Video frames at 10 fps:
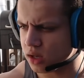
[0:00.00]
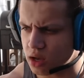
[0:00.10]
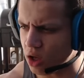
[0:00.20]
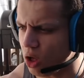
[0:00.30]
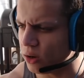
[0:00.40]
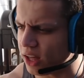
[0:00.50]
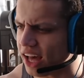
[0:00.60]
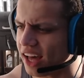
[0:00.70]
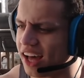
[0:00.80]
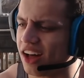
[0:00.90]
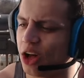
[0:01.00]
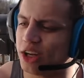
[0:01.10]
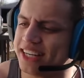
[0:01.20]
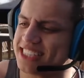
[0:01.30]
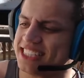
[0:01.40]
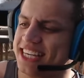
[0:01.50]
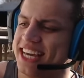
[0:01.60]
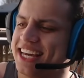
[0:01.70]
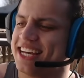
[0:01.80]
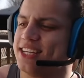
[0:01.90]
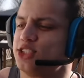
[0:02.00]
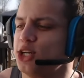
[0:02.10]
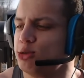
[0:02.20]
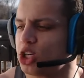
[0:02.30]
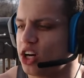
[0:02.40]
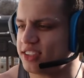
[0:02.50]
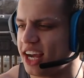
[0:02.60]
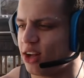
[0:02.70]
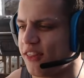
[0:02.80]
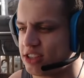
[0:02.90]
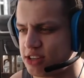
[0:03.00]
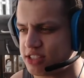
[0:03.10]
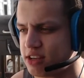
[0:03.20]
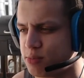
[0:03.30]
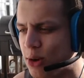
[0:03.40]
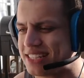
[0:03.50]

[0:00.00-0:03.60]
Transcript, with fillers: Old, old Nissy, two turn Taylor, these are subs, boys.